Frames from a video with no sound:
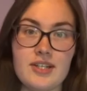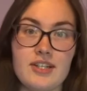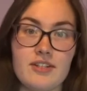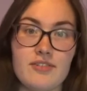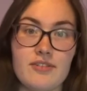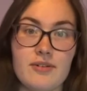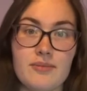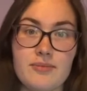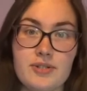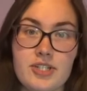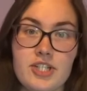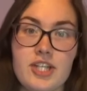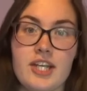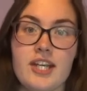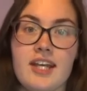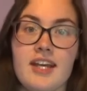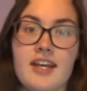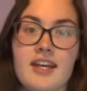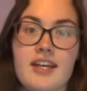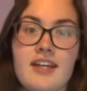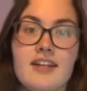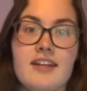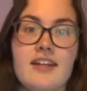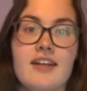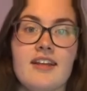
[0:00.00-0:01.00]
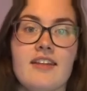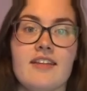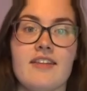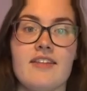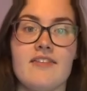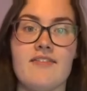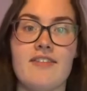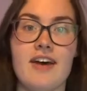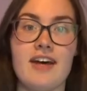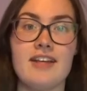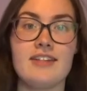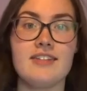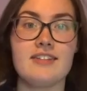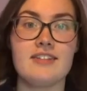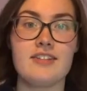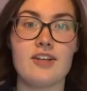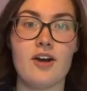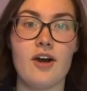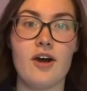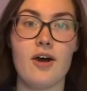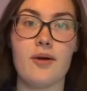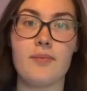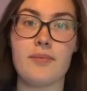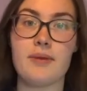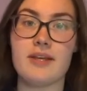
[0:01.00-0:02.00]
is from Shein, the vest
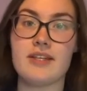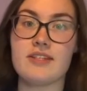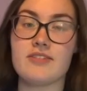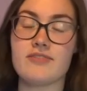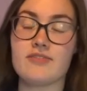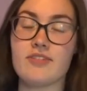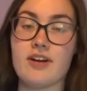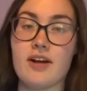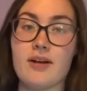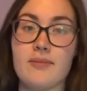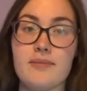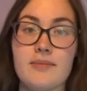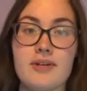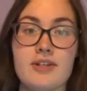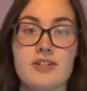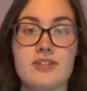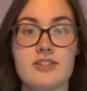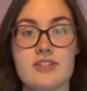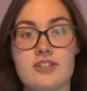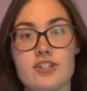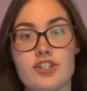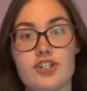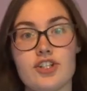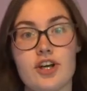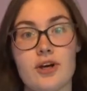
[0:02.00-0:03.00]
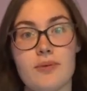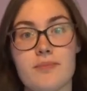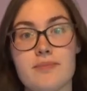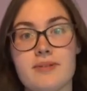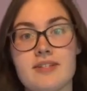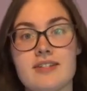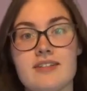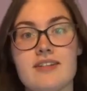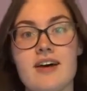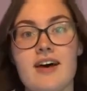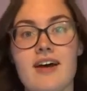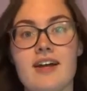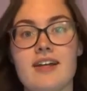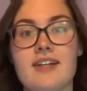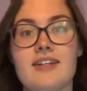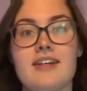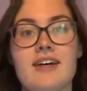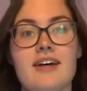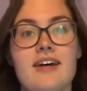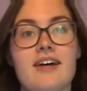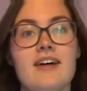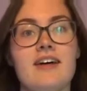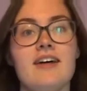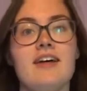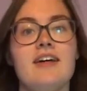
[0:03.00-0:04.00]
top is from Shop
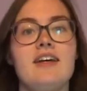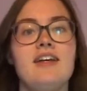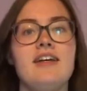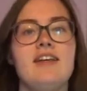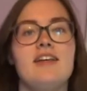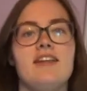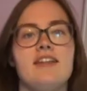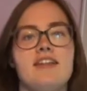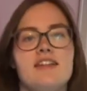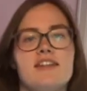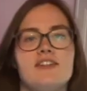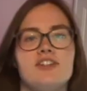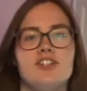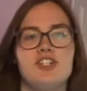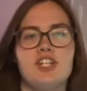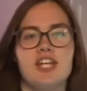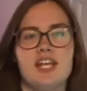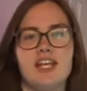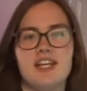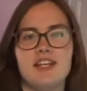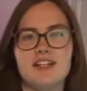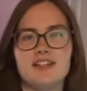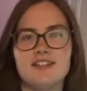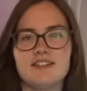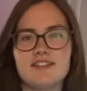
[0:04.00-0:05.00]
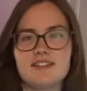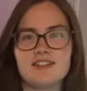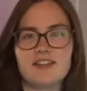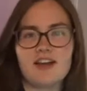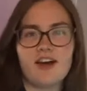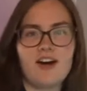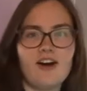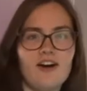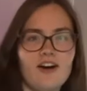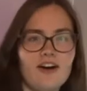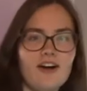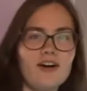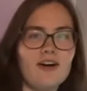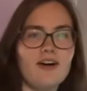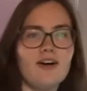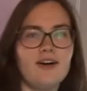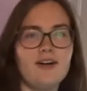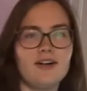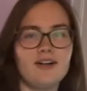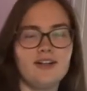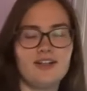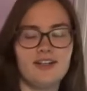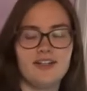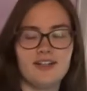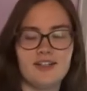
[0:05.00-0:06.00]
Cider, the jeans
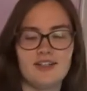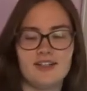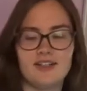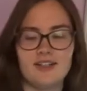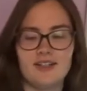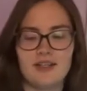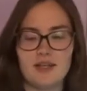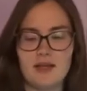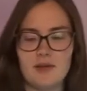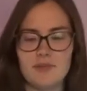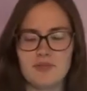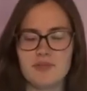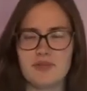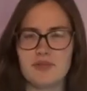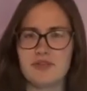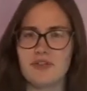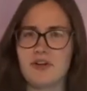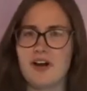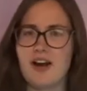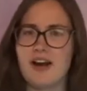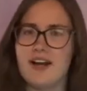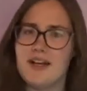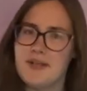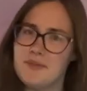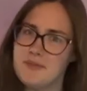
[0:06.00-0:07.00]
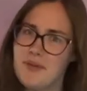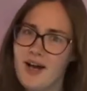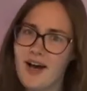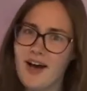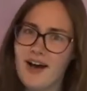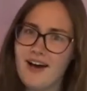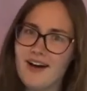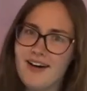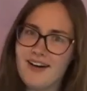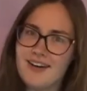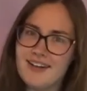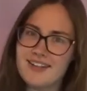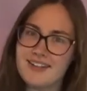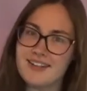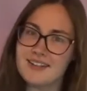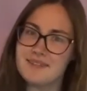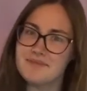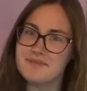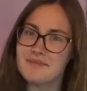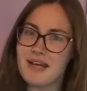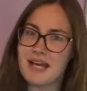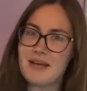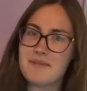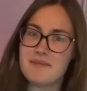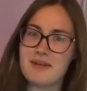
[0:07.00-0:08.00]
are Primark
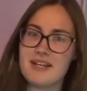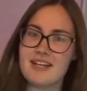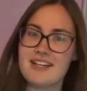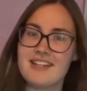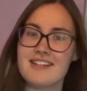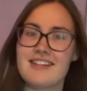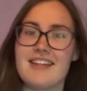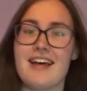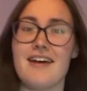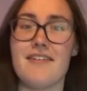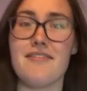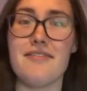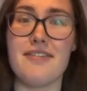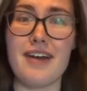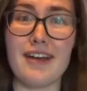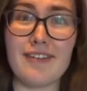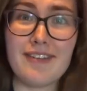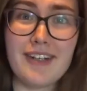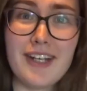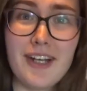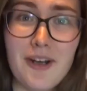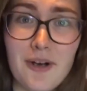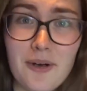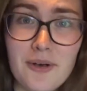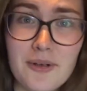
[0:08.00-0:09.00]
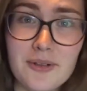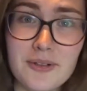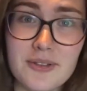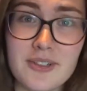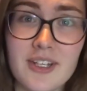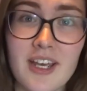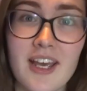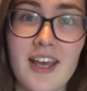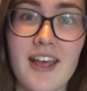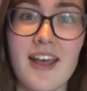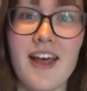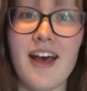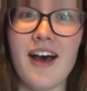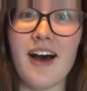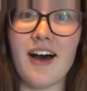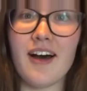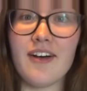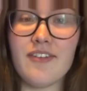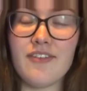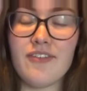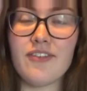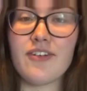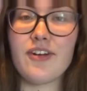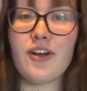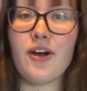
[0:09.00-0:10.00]
maybe, they're very old. I
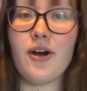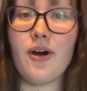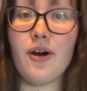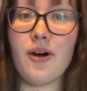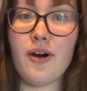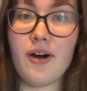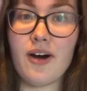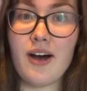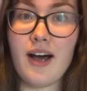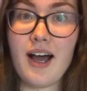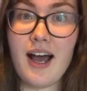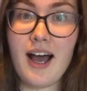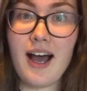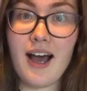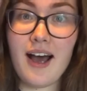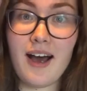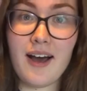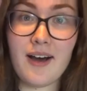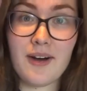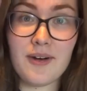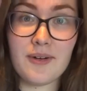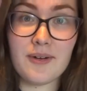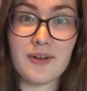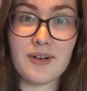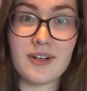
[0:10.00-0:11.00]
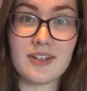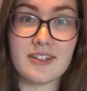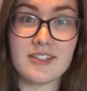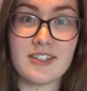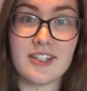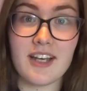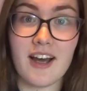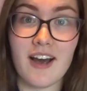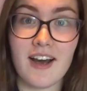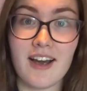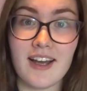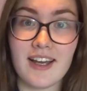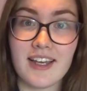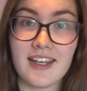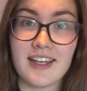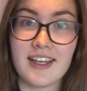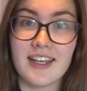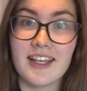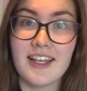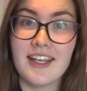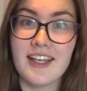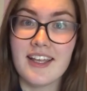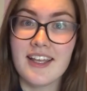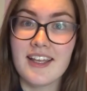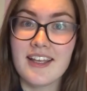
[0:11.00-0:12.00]
forgot how tight,
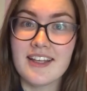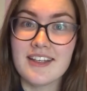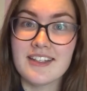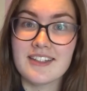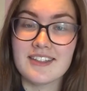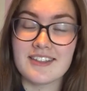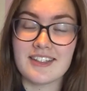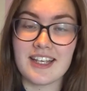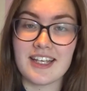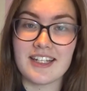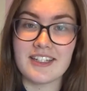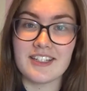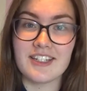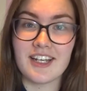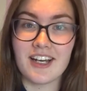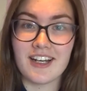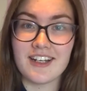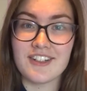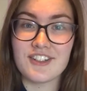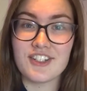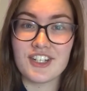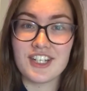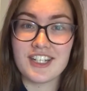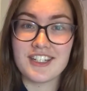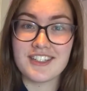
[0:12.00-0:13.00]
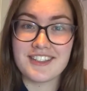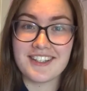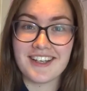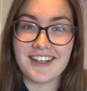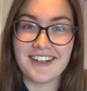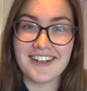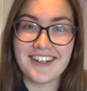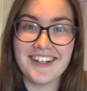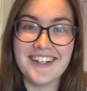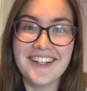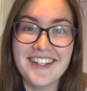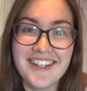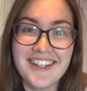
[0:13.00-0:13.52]
skin tight jeans are